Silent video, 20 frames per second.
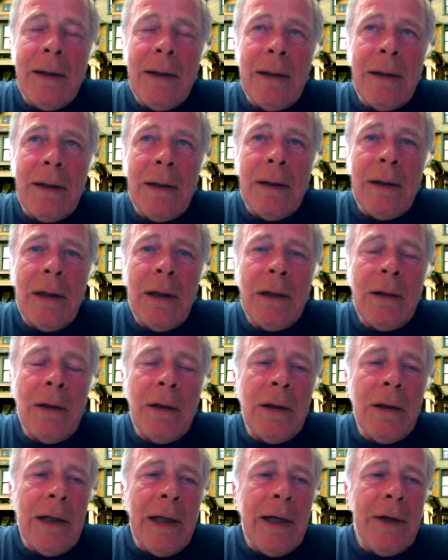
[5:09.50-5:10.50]

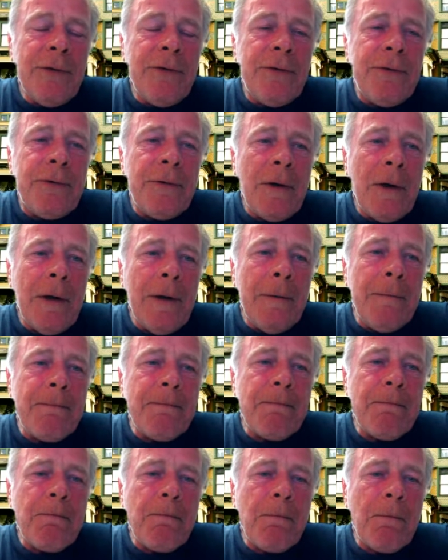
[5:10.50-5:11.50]
Nonetheless,
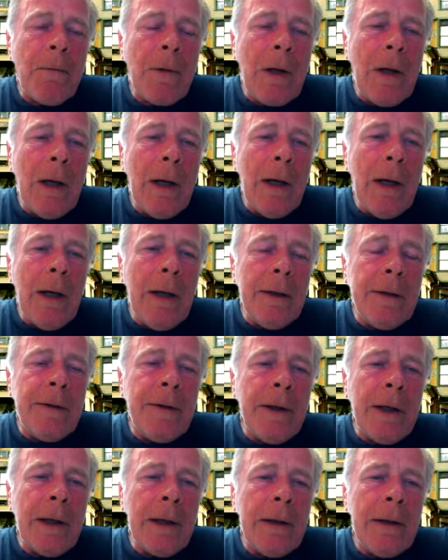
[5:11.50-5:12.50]
I
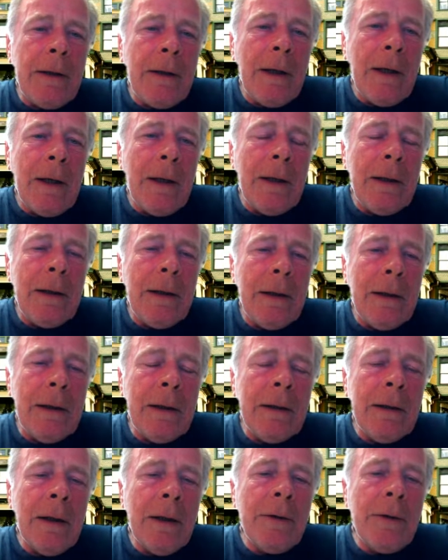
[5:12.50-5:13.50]
think
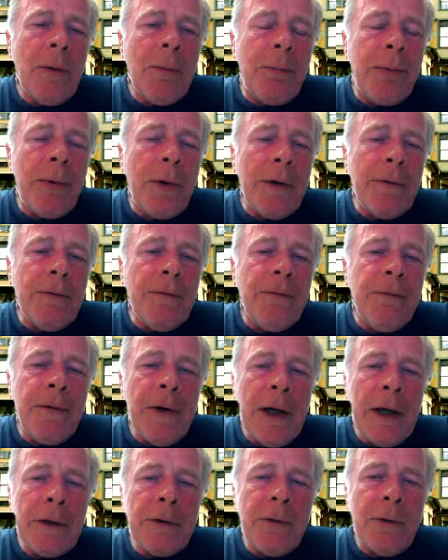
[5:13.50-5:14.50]
another important
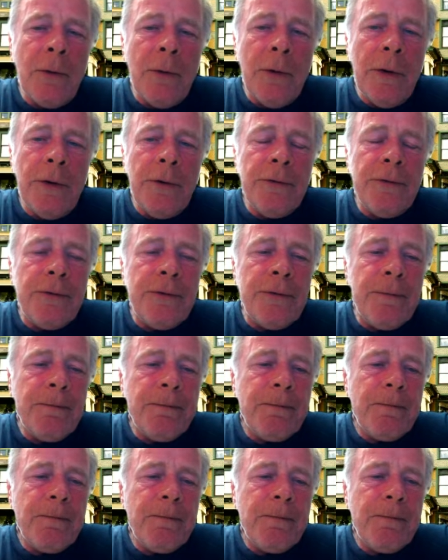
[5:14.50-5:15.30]
factor is